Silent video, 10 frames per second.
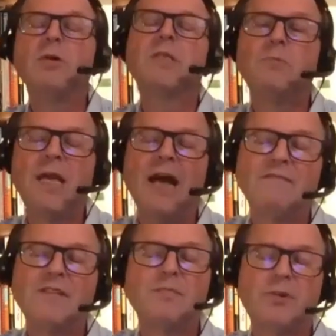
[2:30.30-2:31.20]
did we
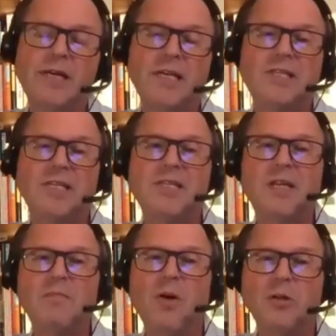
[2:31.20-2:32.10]
have as a
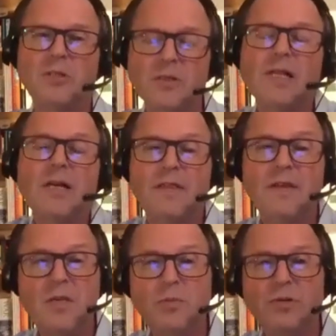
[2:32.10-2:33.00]
pre-existing model
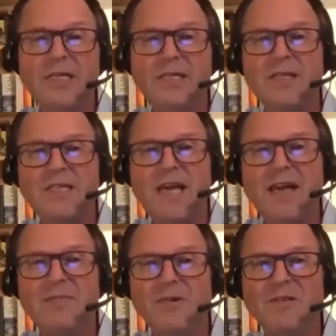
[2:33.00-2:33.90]
that you bring to the
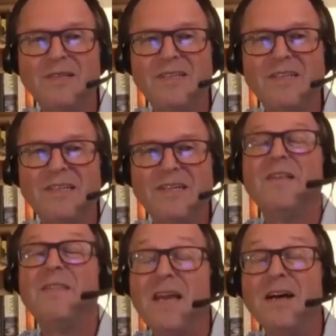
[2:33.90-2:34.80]
table?
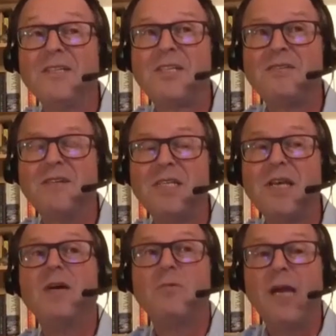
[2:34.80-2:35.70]
The answer is
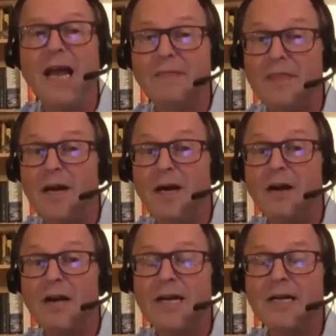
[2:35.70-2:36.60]
we had the
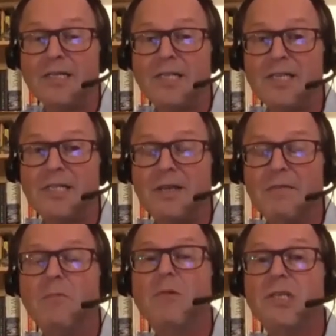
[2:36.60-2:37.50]
RIR
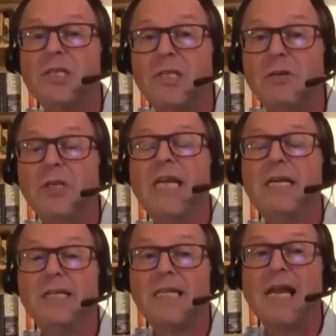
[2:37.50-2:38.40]
system, which is
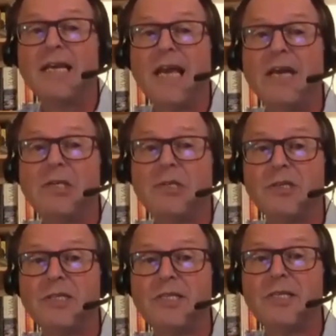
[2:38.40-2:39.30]
unique
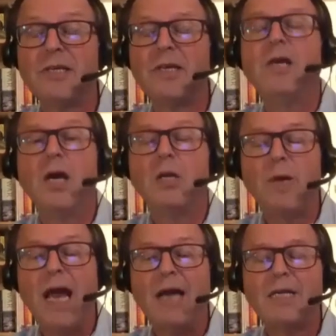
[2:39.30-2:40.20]
delegations, and
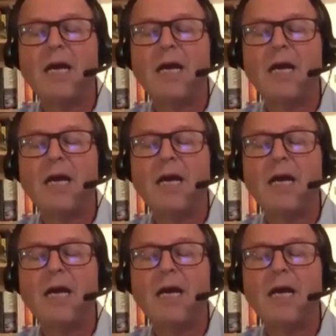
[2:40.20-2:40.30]
we had